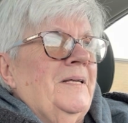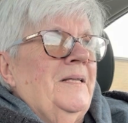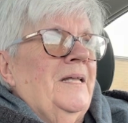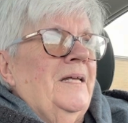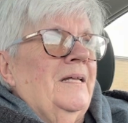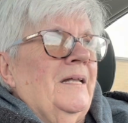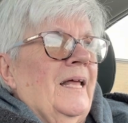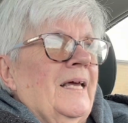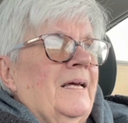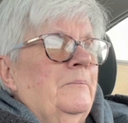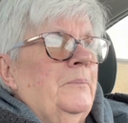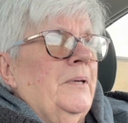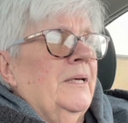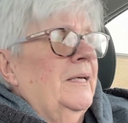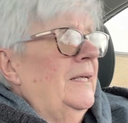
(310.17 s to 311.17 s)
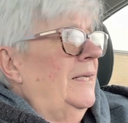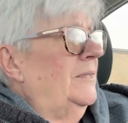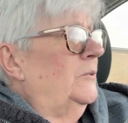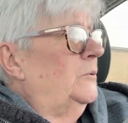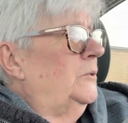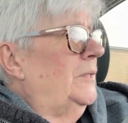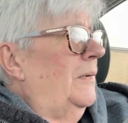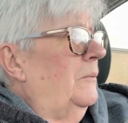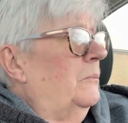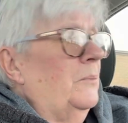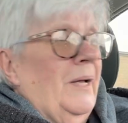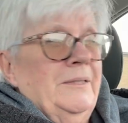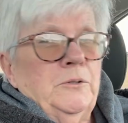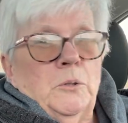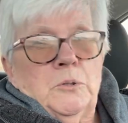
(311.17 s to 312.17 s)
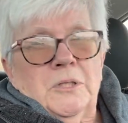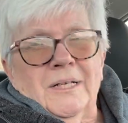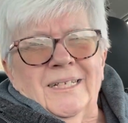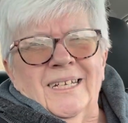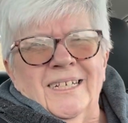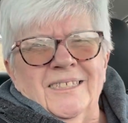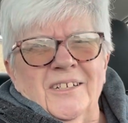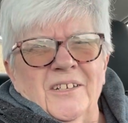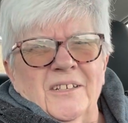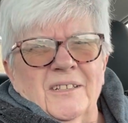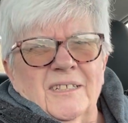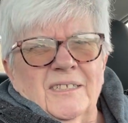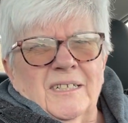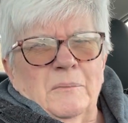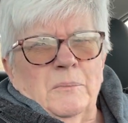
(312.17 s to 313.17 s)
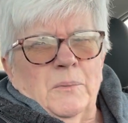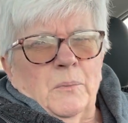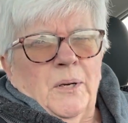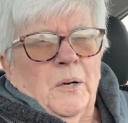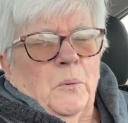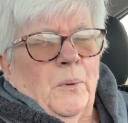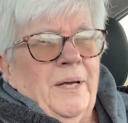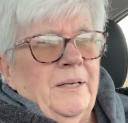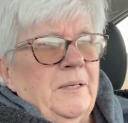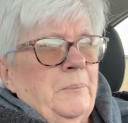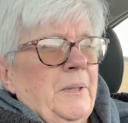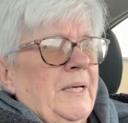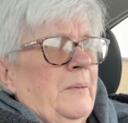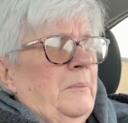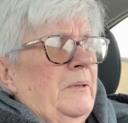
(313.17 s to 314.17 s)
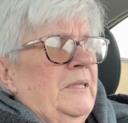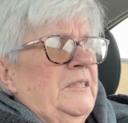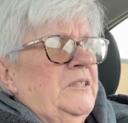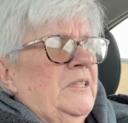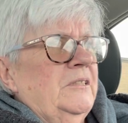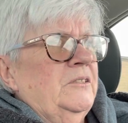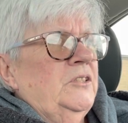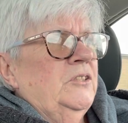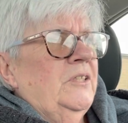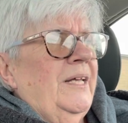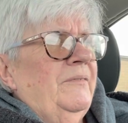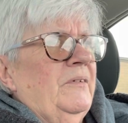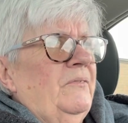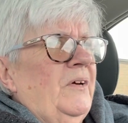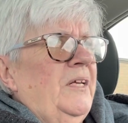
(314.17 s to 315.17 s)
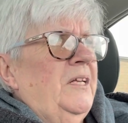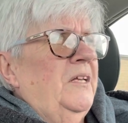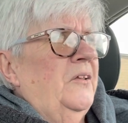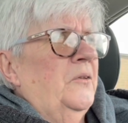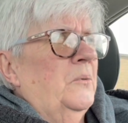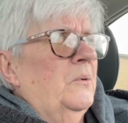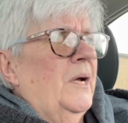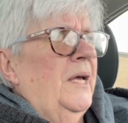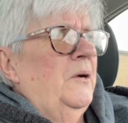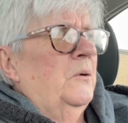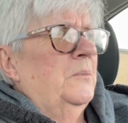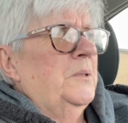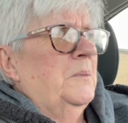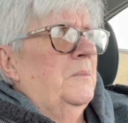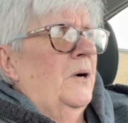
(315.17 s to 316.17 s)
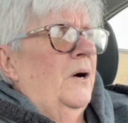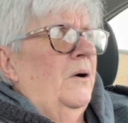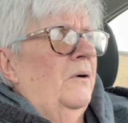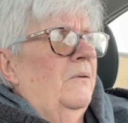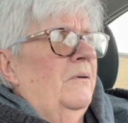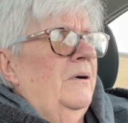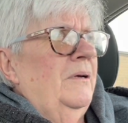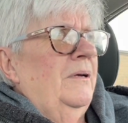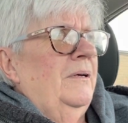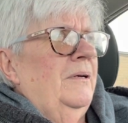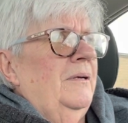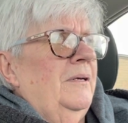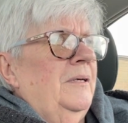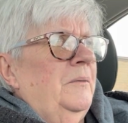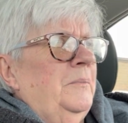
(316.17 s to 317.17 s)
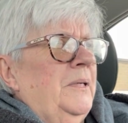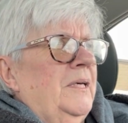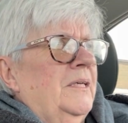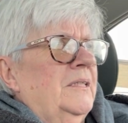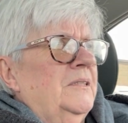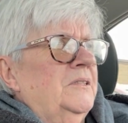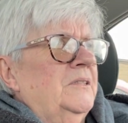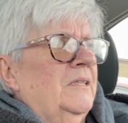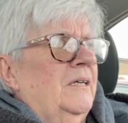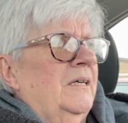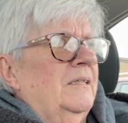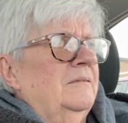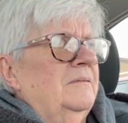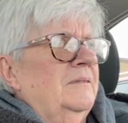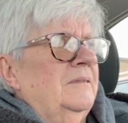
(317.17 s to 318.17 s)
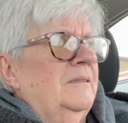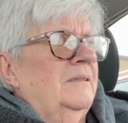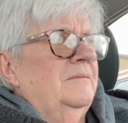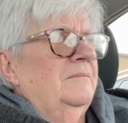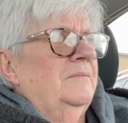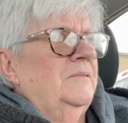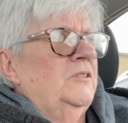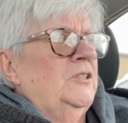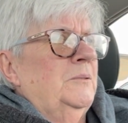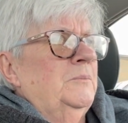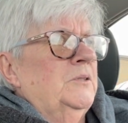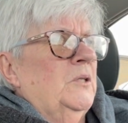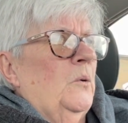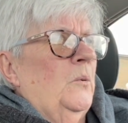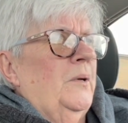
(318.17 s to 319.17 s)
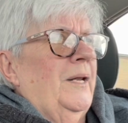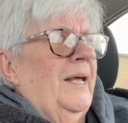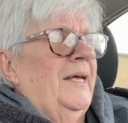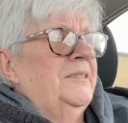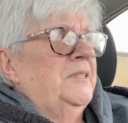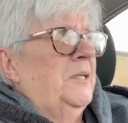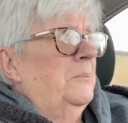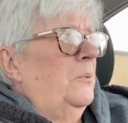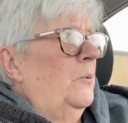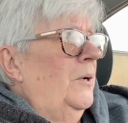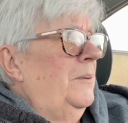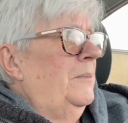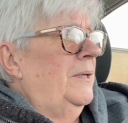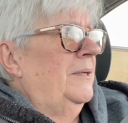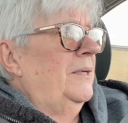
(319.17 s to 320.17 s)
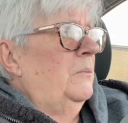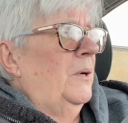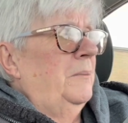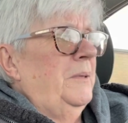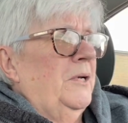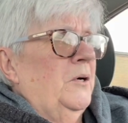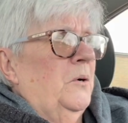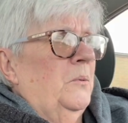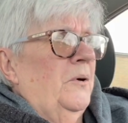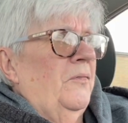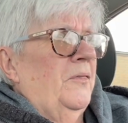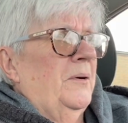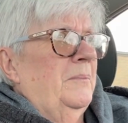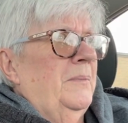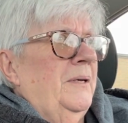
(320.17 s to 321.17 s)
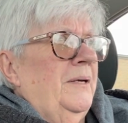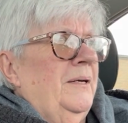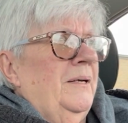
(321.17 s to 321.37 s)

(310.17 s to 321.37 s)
then like I'm picking, did I tell you that I'm here waiting to pick up Alyssa? She's going to have to find another ride home tomorrow because Jim's going, has an appointment. He wanted me to go with him.